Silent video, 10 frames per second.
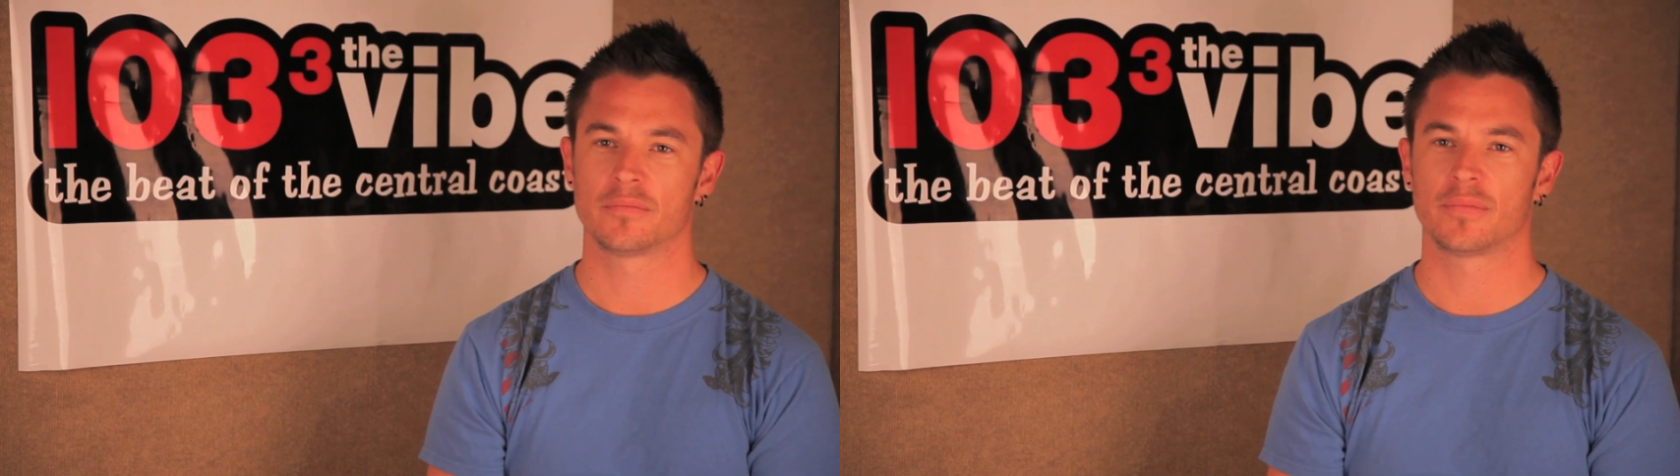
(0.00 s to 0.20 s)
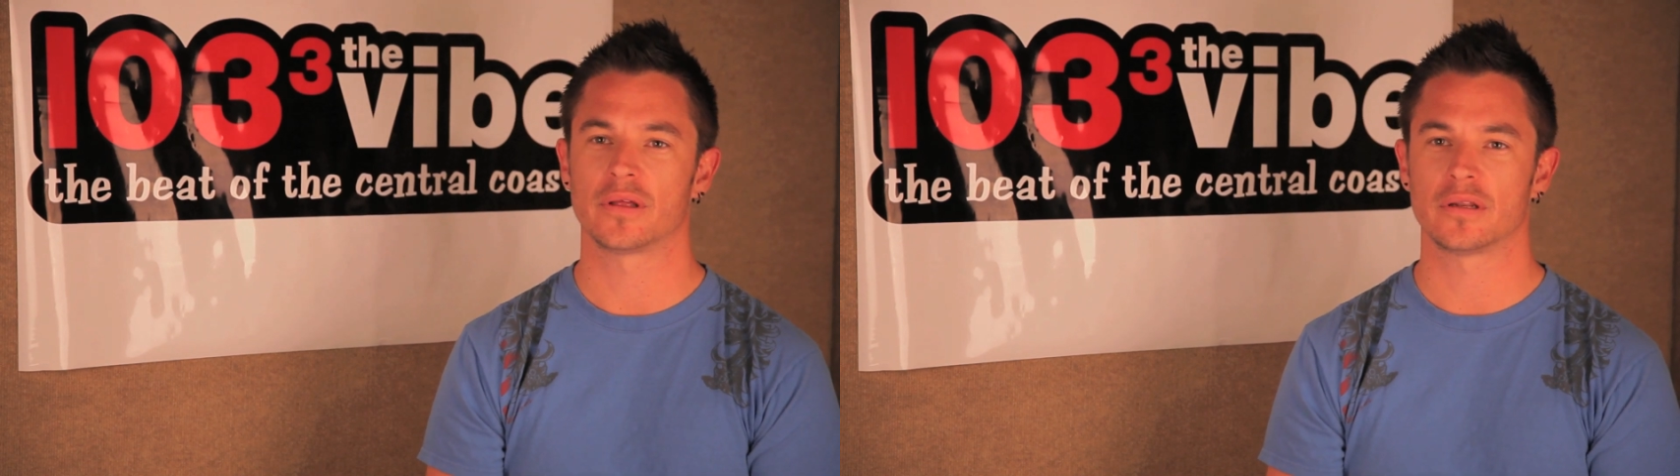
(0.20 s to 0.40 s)

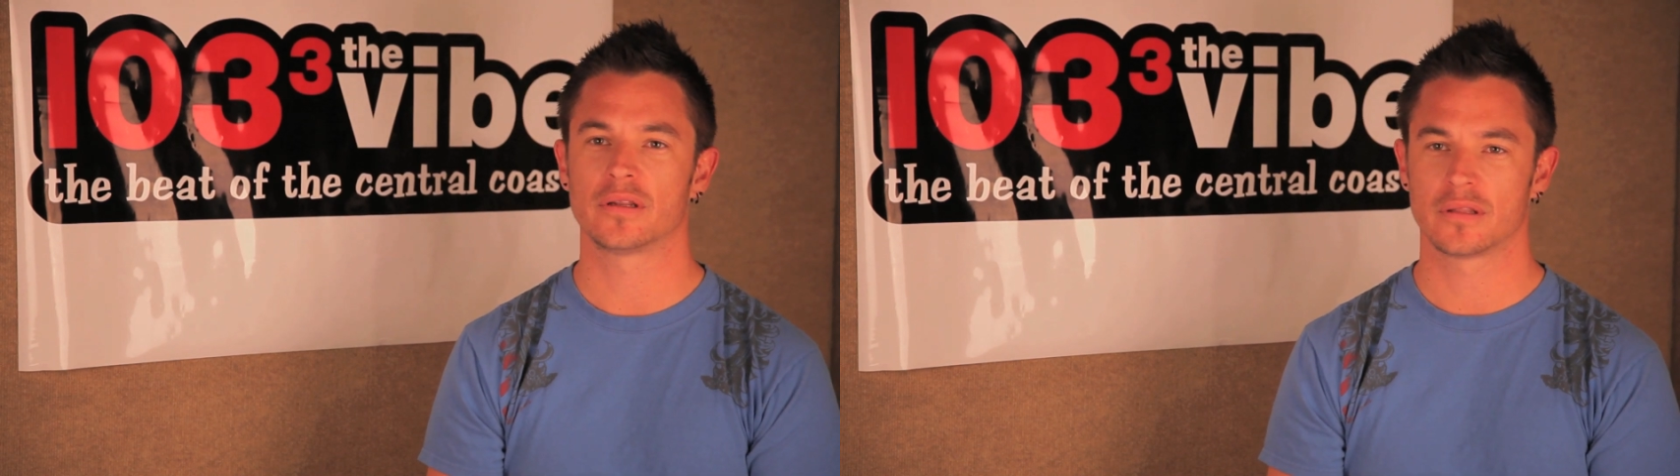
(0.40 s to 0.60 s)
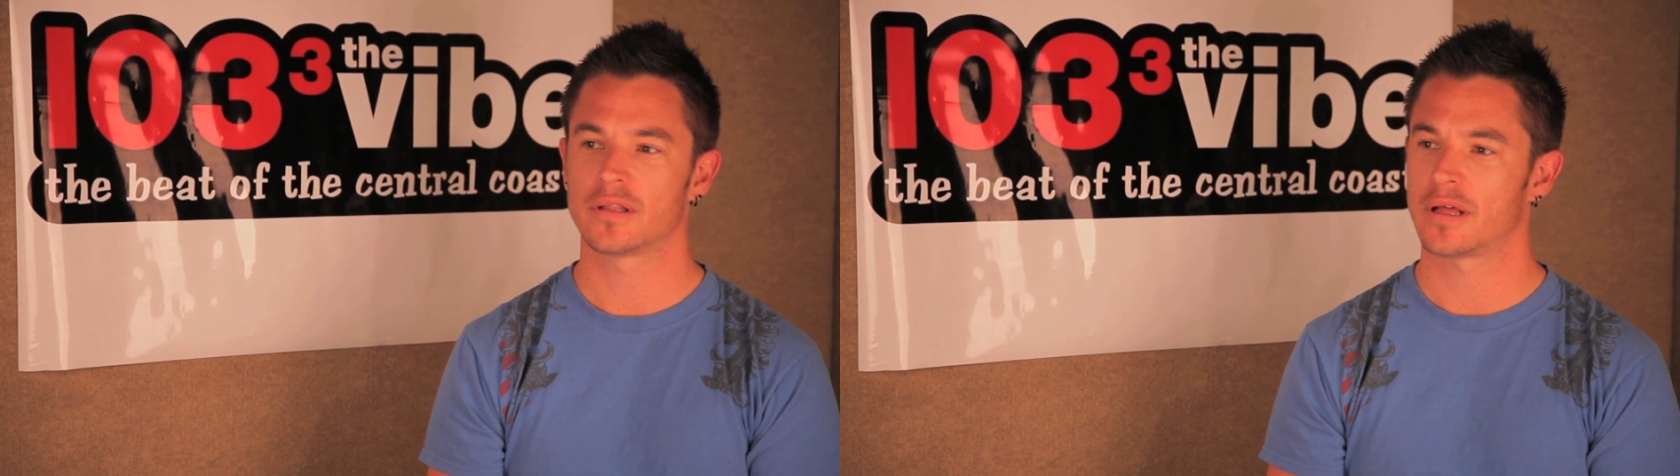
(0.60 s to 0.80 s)
but
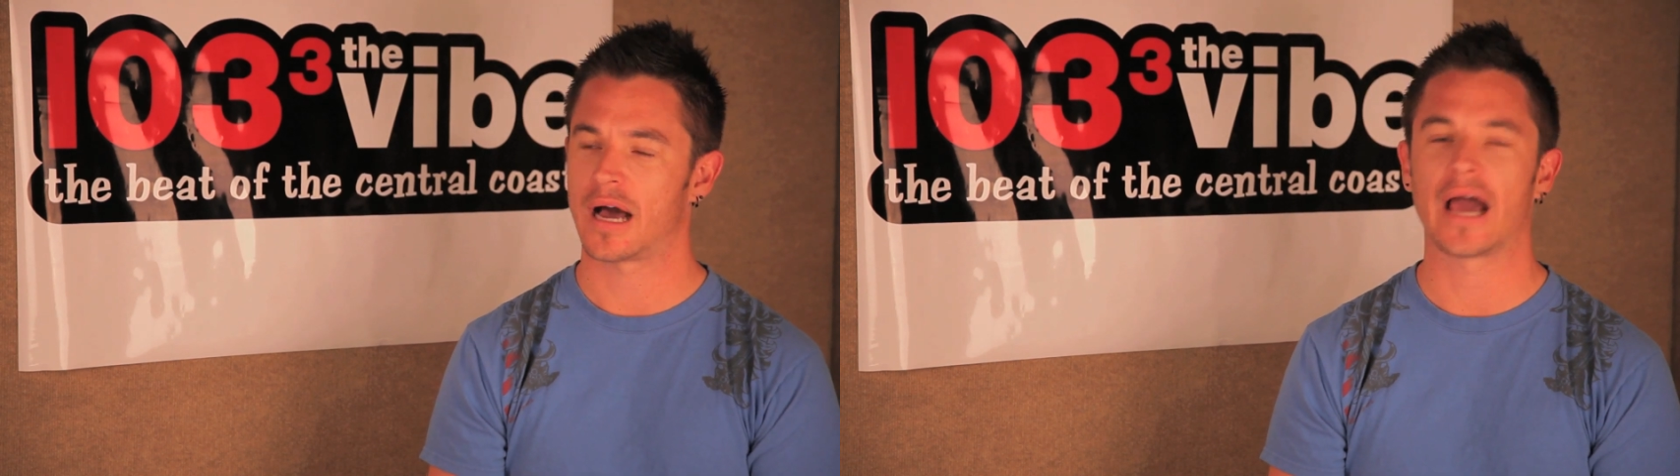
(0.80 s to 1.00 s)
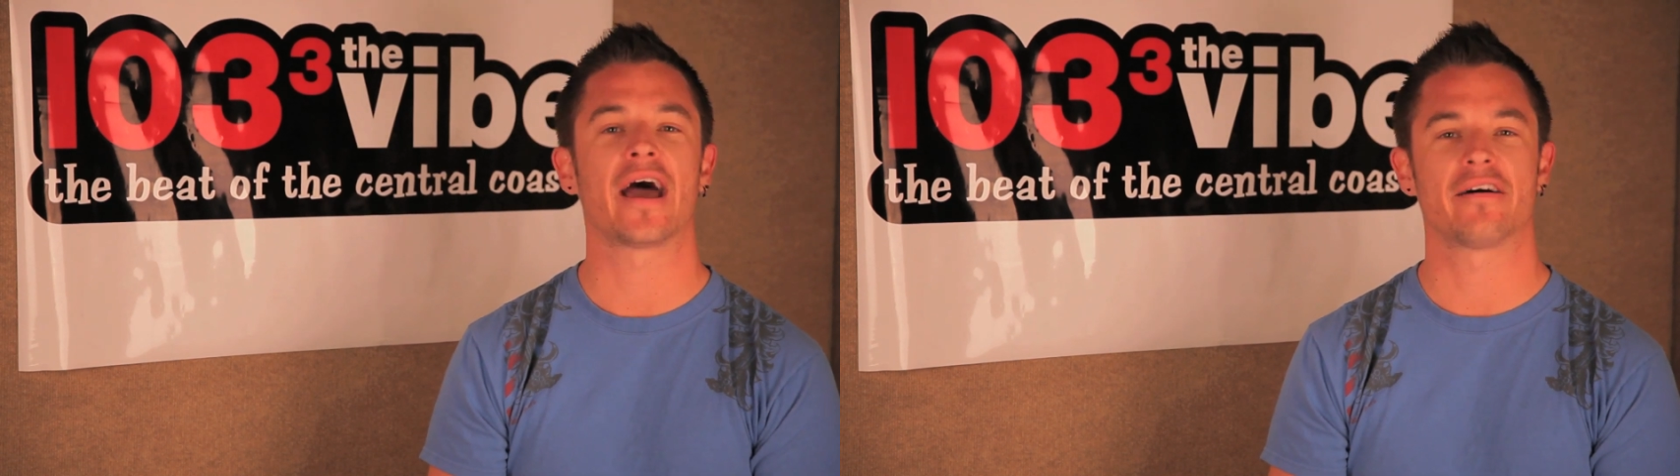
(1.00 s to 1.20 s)

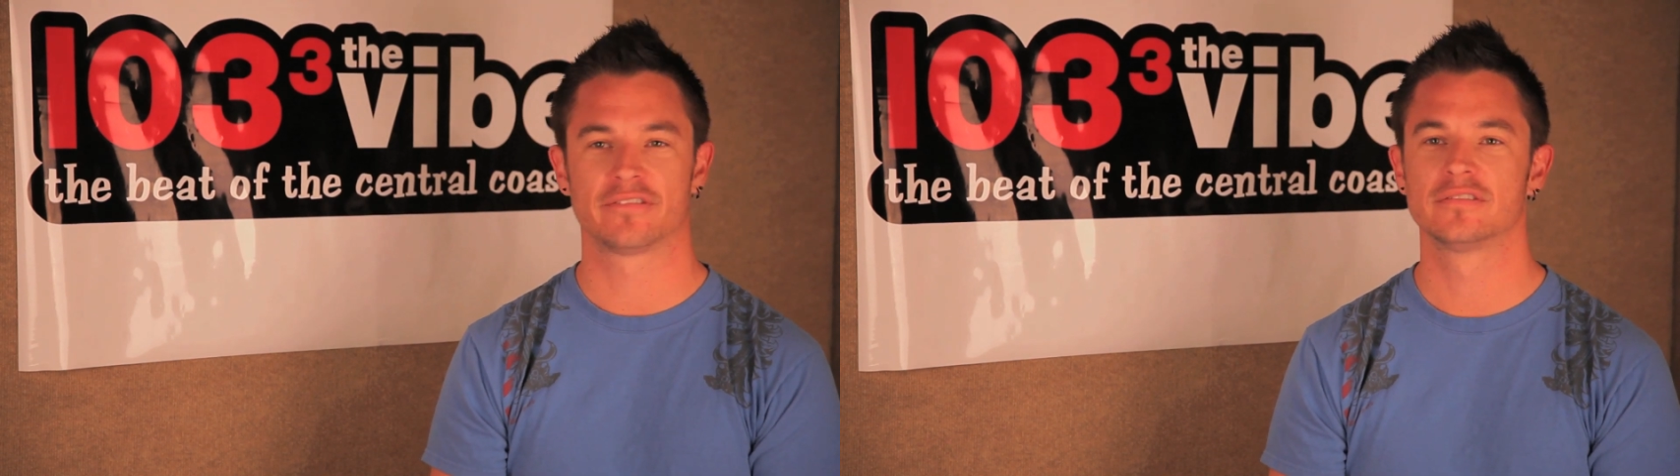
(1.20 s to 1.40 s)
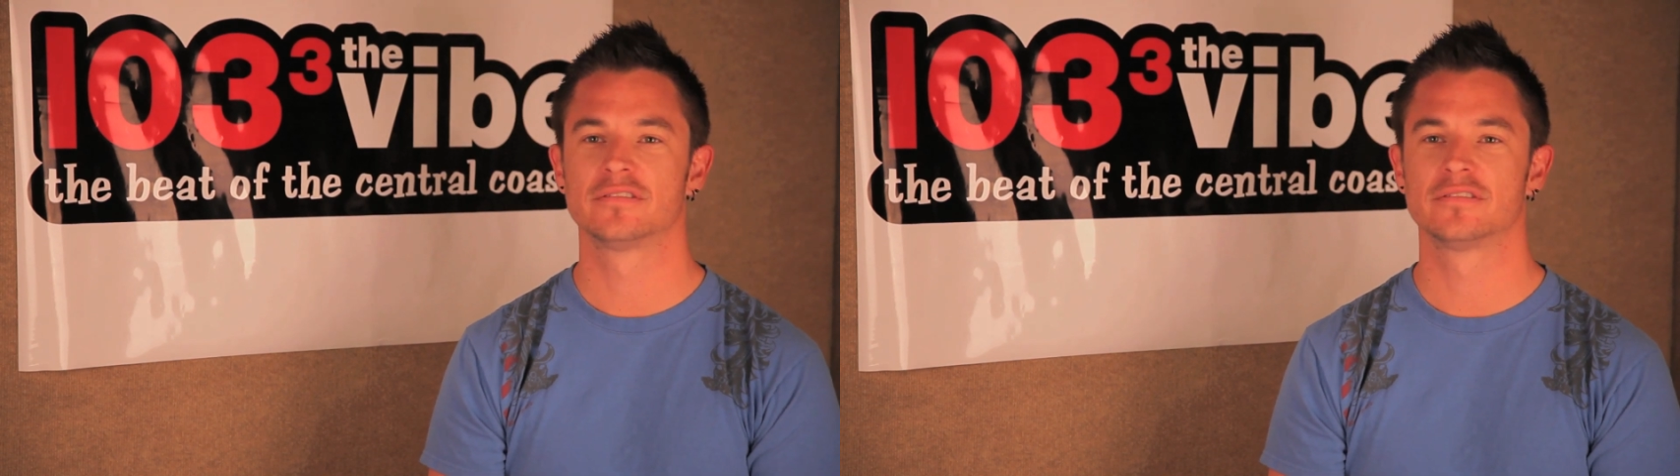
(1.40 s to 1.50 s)
I have.